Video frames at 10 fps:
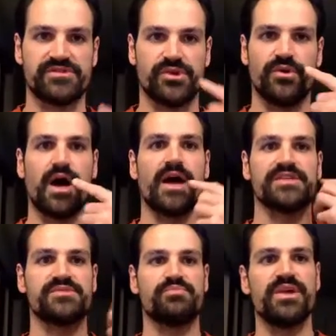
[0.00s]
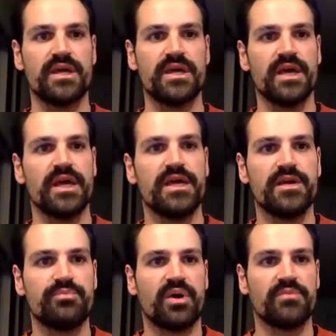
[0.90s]
So I speak,
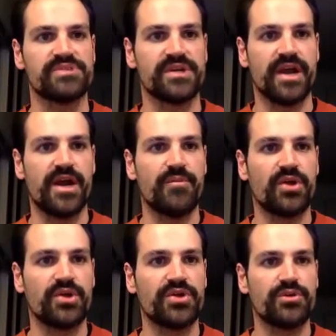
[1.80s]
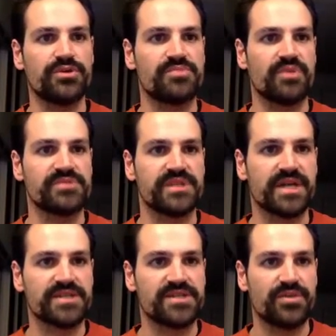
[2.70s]
it bumps an air molecule, which bumps the
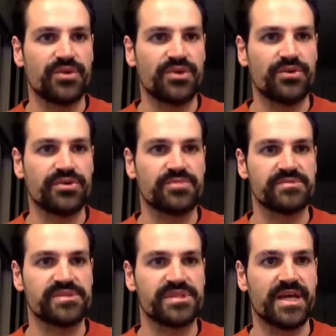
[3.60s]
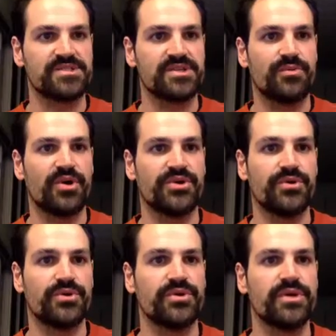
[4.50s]
next air molecule, which bumps the next air
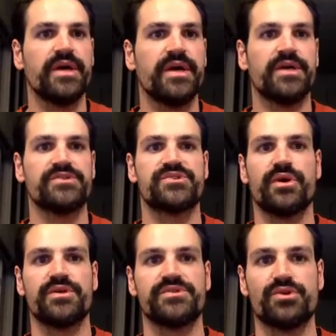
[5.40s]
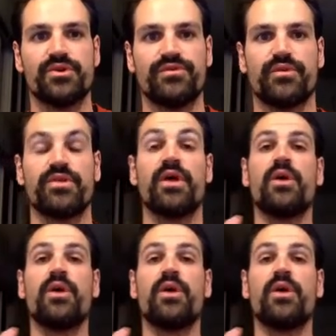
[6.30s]
molecule, and so on and so forth.